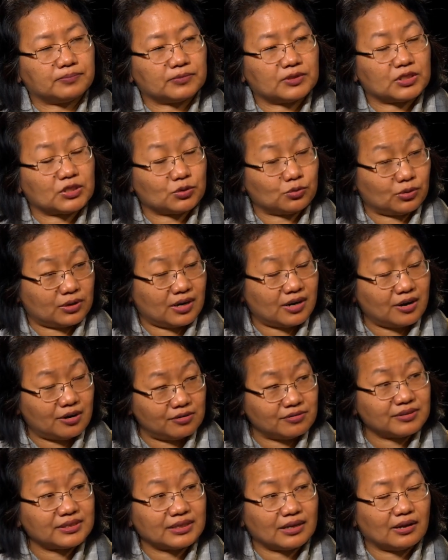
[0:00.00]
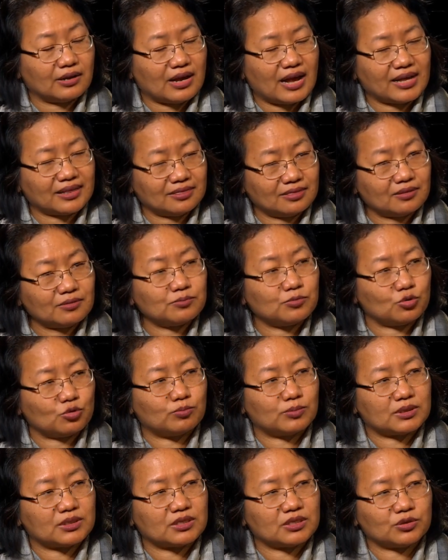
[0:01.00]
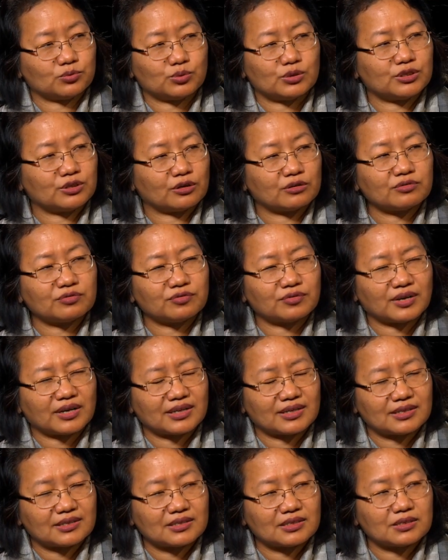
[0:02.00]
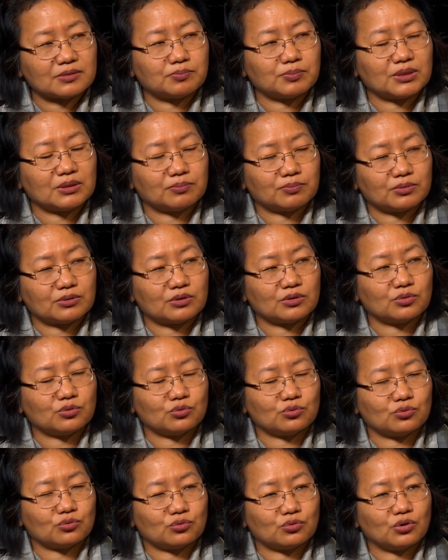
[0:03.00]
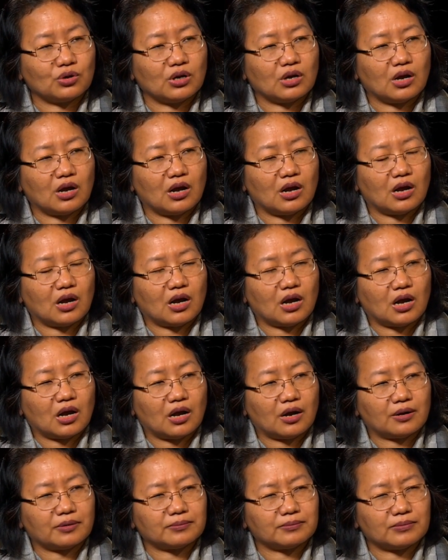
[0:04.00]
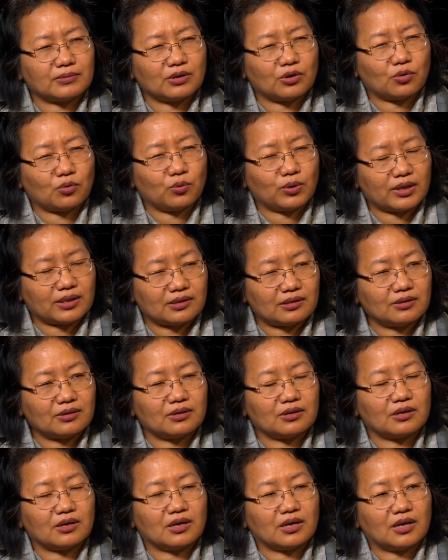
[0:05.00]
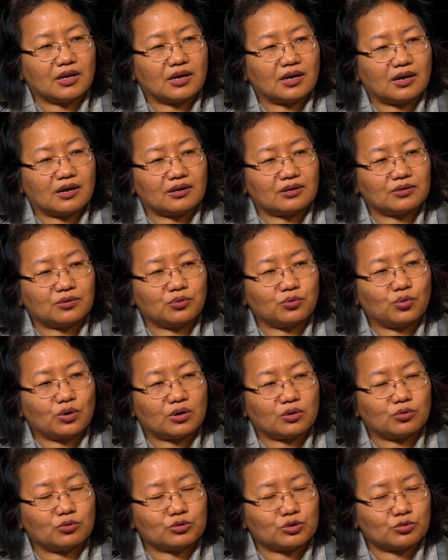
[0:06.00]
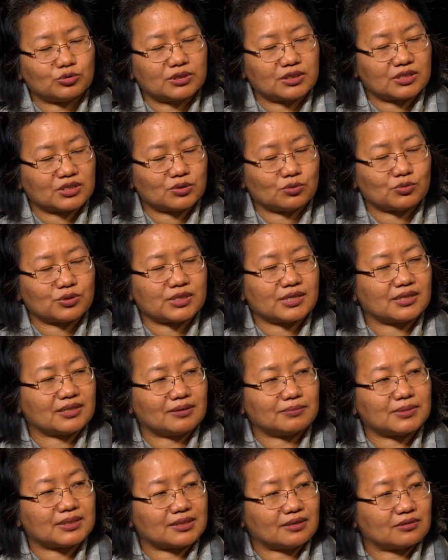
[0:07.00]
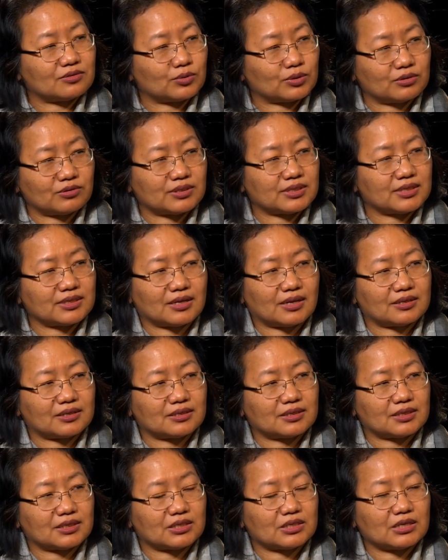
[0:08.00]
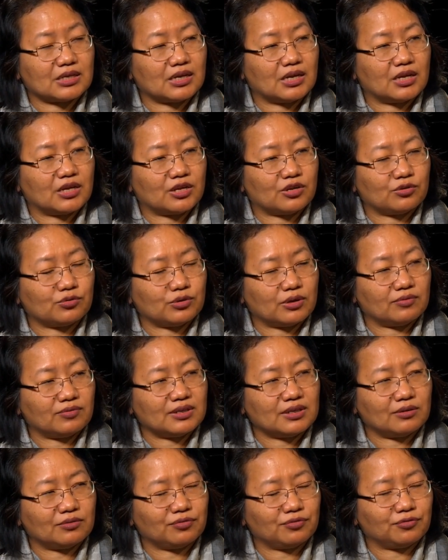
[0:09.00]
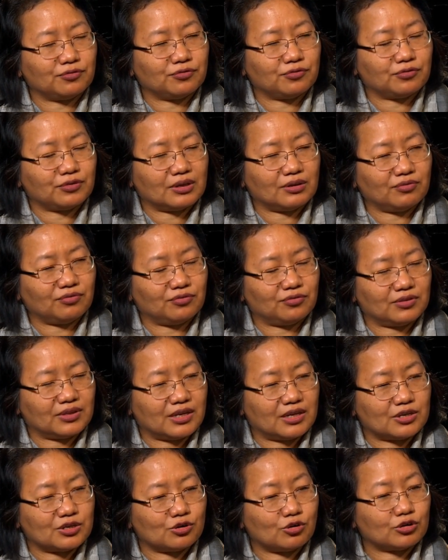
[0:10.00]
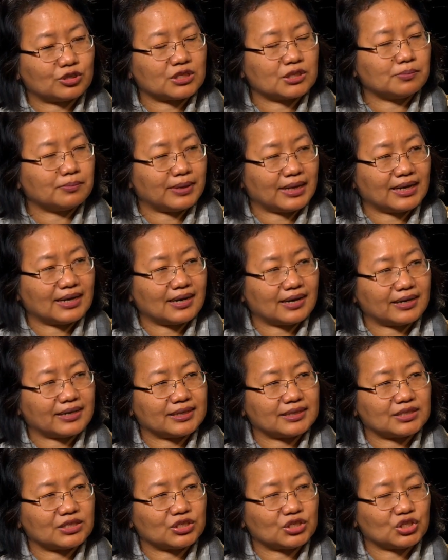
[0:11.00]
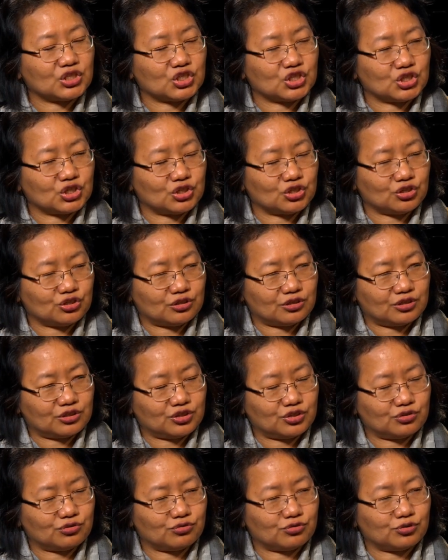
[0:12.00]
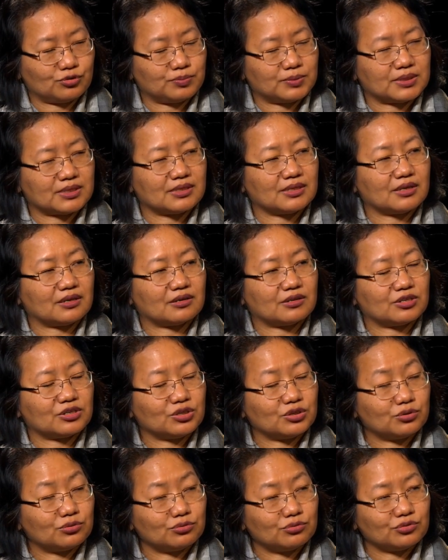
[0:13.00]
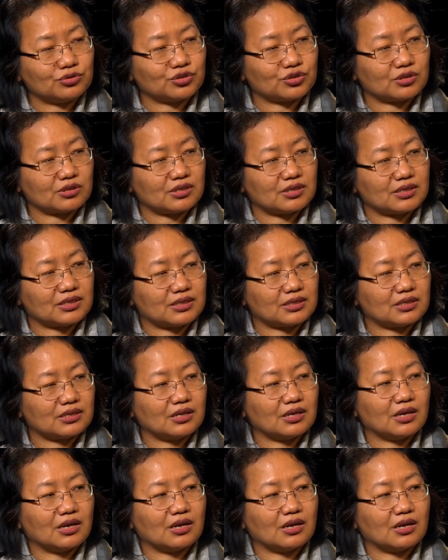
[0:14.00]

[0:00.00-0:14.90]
So at the moment, you will not find people who, who don't associate themselves with Christianity. You know, even if they are not mainline church groups, they are usually,